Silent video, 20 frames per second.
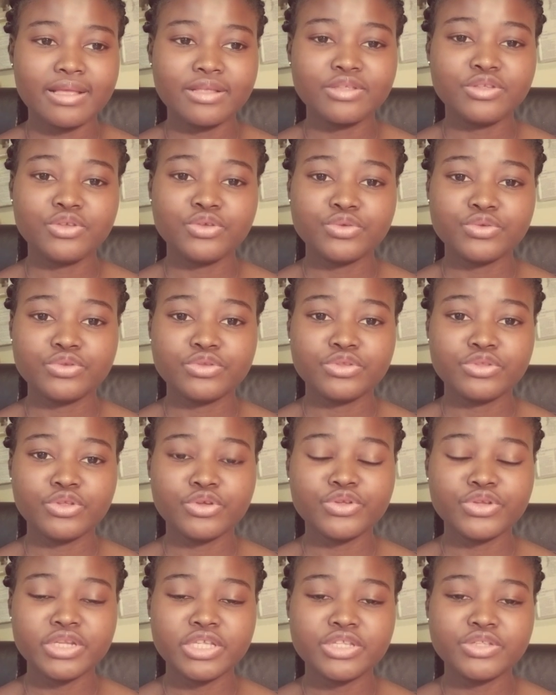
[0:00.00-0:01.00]
you
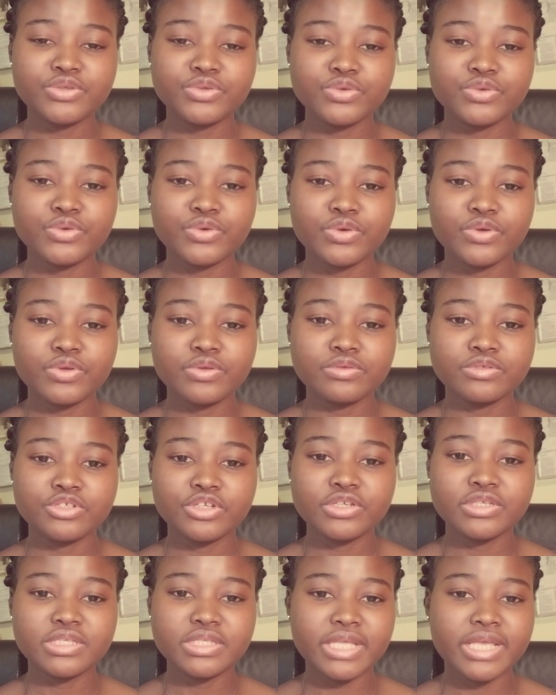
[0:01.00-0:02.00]
don't need to
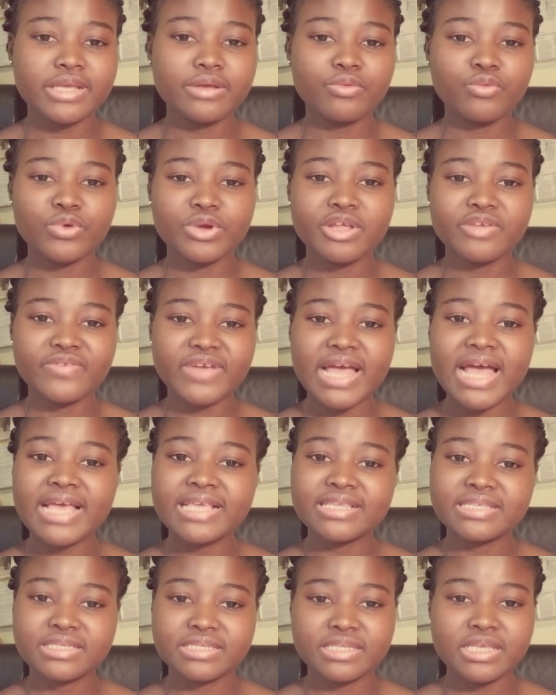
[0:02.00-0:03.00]
just take whatever
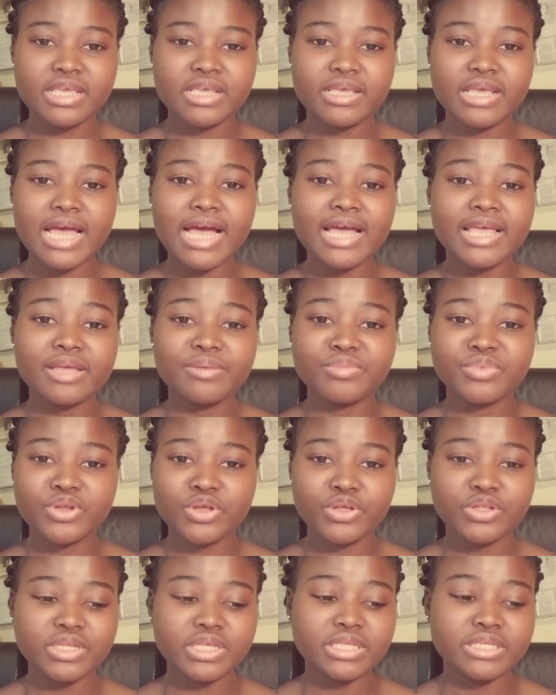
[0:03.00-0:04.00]
I say. I am
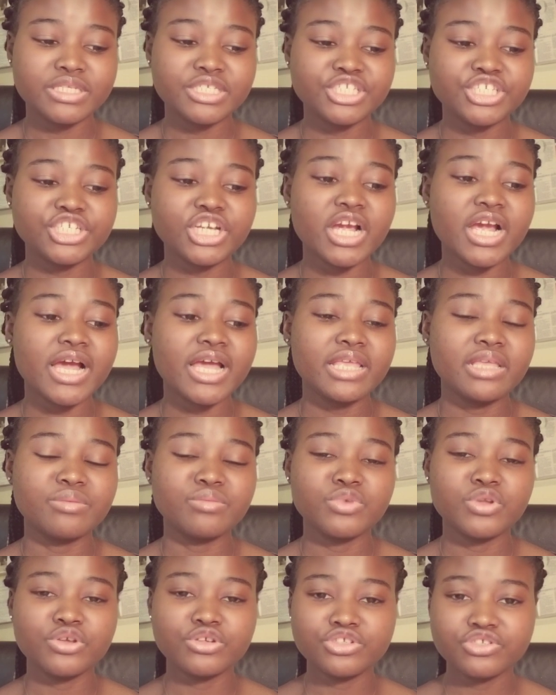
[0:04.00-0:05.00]
not a teacher. I
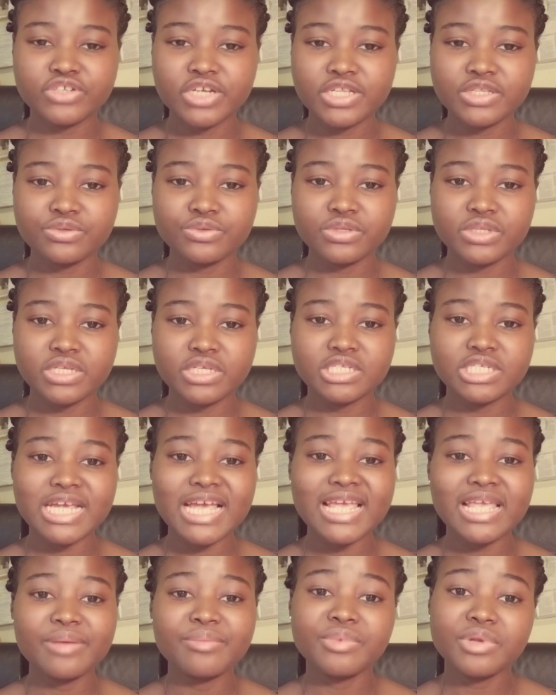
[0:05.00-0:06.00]
am not trying to teach.
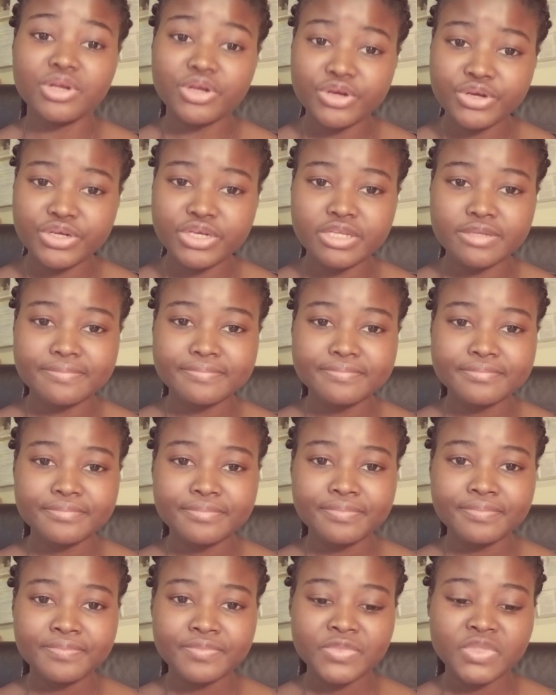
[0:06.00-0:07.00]
I am learning.
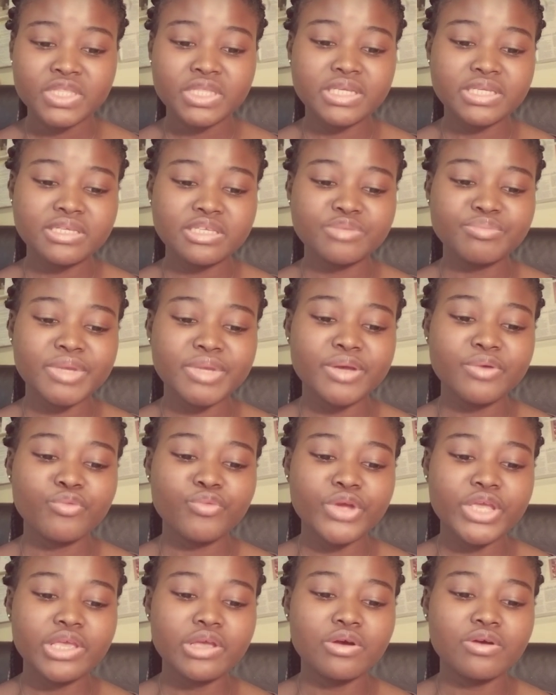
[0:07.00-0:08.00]
This is my
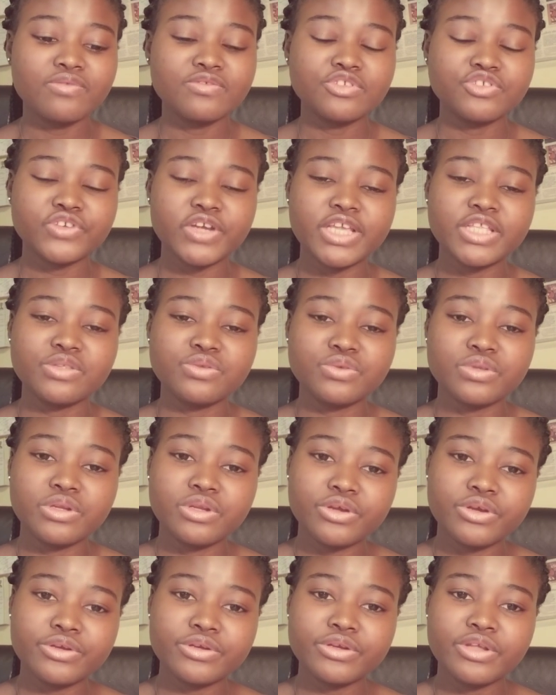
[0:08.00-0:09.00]
way of trying to
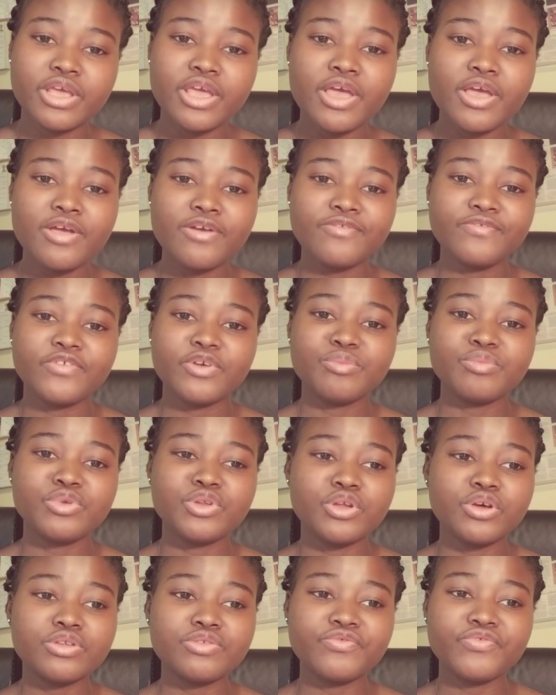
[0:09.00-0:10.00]
learn
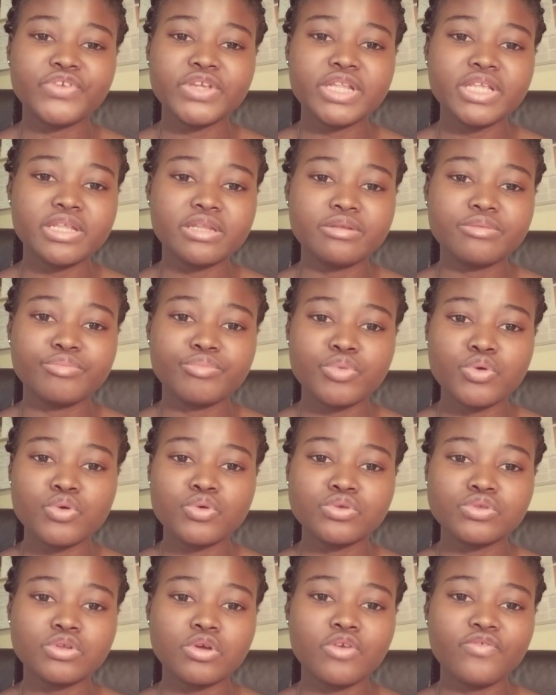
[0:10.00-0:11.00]
from not reading
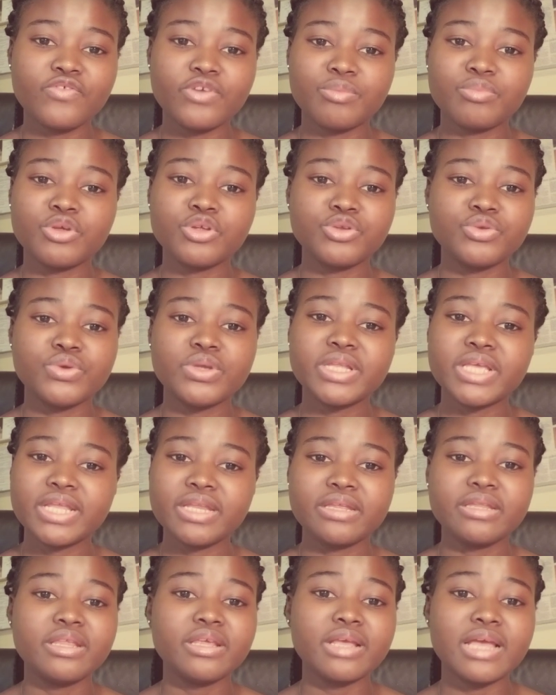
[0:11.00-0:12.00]
books or from not doing
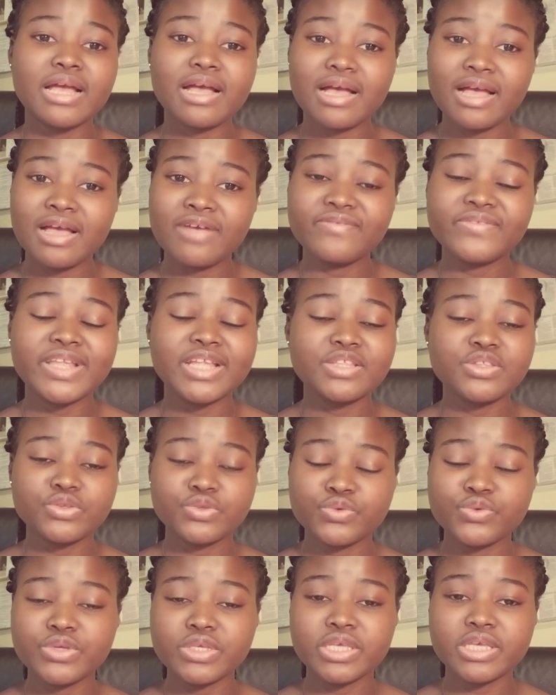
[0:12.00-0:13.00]
anything after
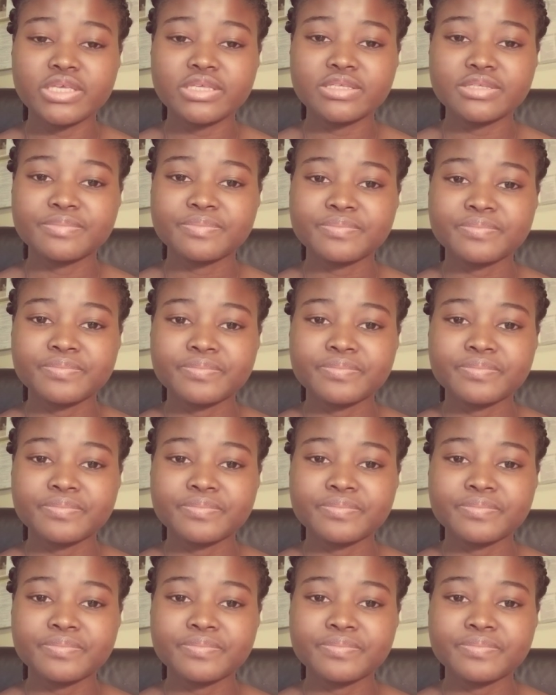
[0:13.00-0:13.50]
2 years.